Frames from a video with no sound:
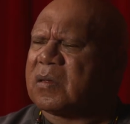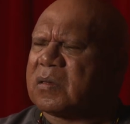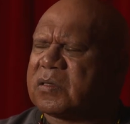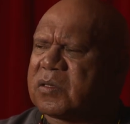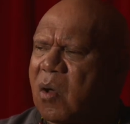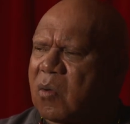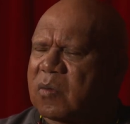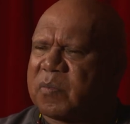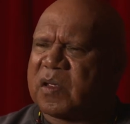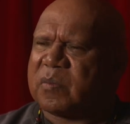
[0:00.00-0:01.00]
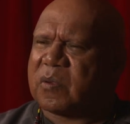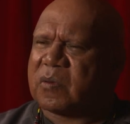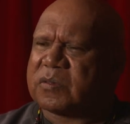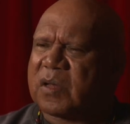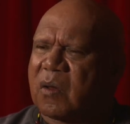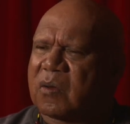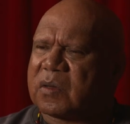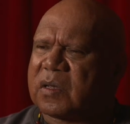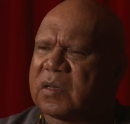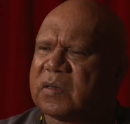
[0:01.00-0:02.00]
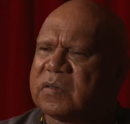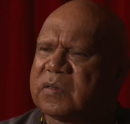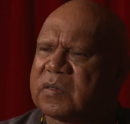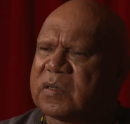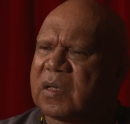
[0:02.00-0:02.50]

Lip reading: stolen people, stolen kids,